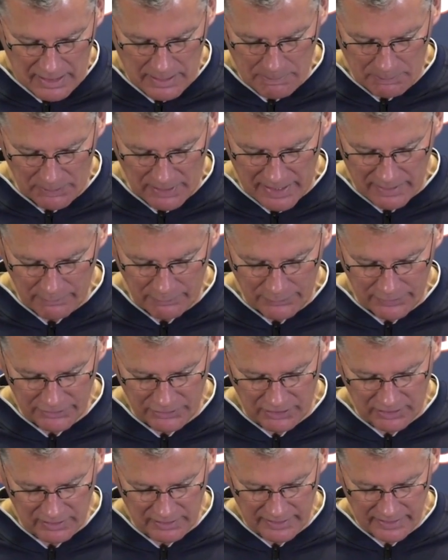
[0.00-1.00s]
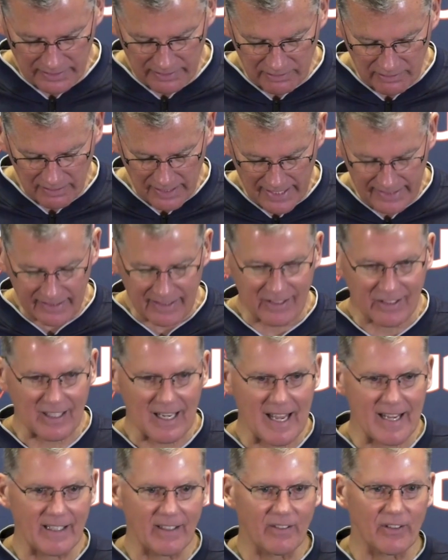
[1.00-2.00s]
played physically, liked his
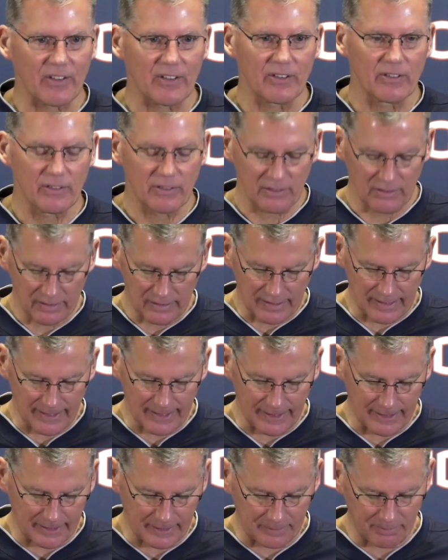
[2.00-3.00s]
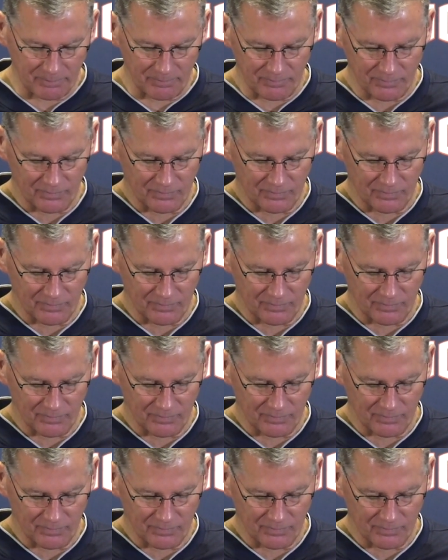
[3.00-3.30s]
length. So